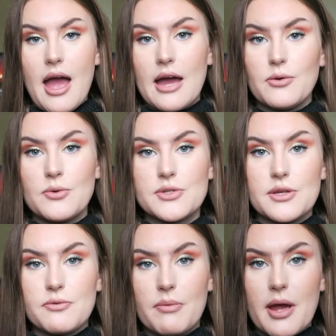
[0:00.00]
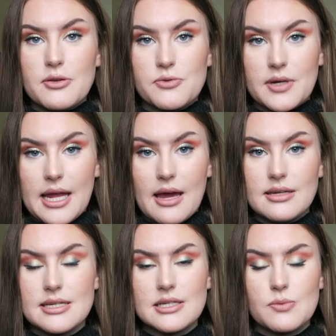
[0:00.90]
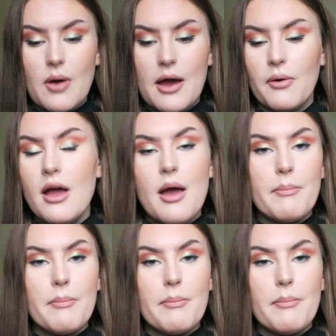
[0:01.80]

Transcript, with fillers: And also the remote's really handy as well.